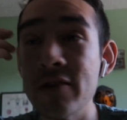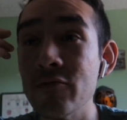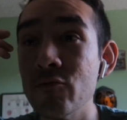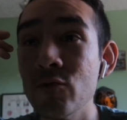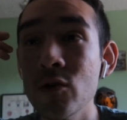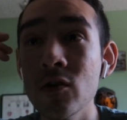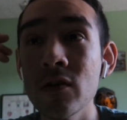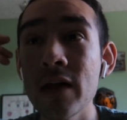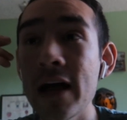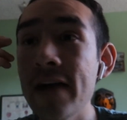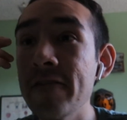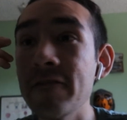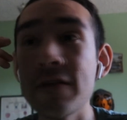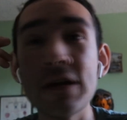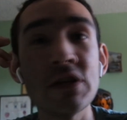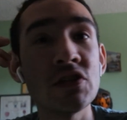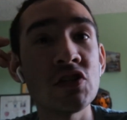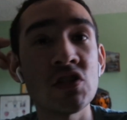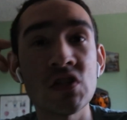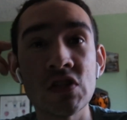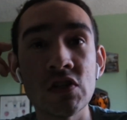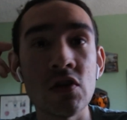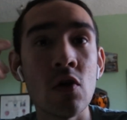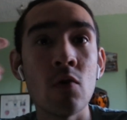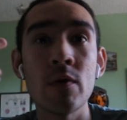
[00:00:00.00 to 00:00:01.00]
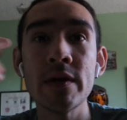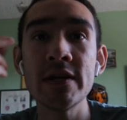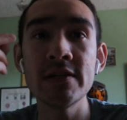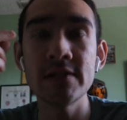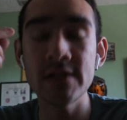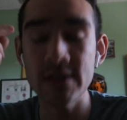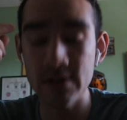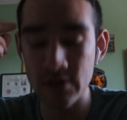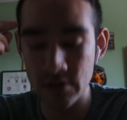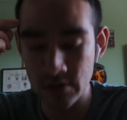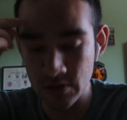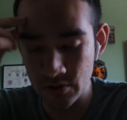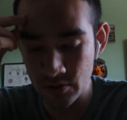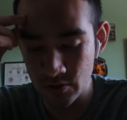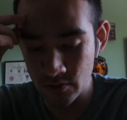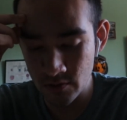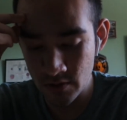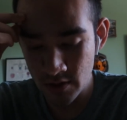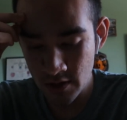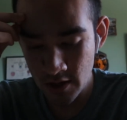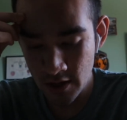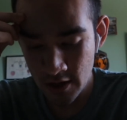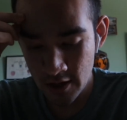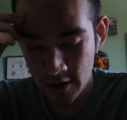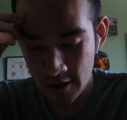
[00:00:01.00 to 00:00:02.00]
In real life, it's so easy to
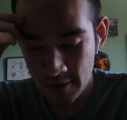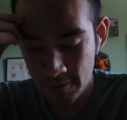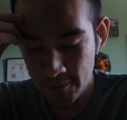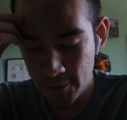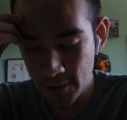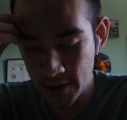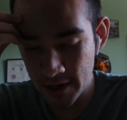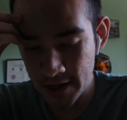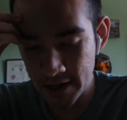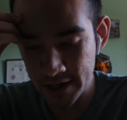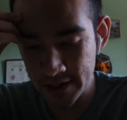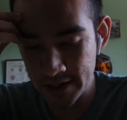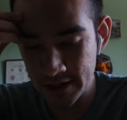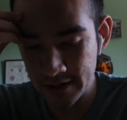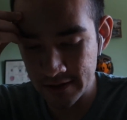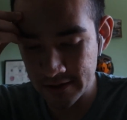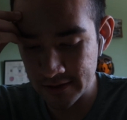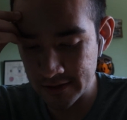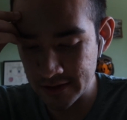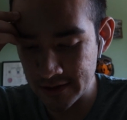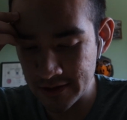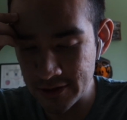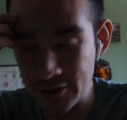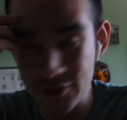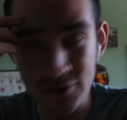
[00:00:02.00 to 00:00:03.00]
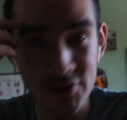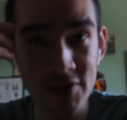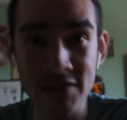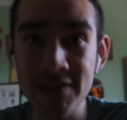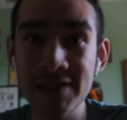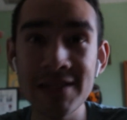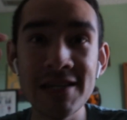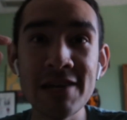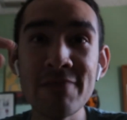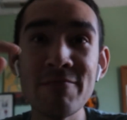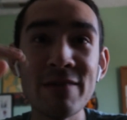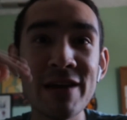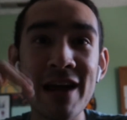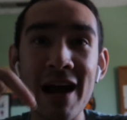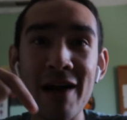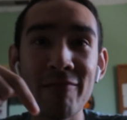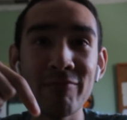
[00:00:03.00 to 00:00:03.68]
do, but you should see me.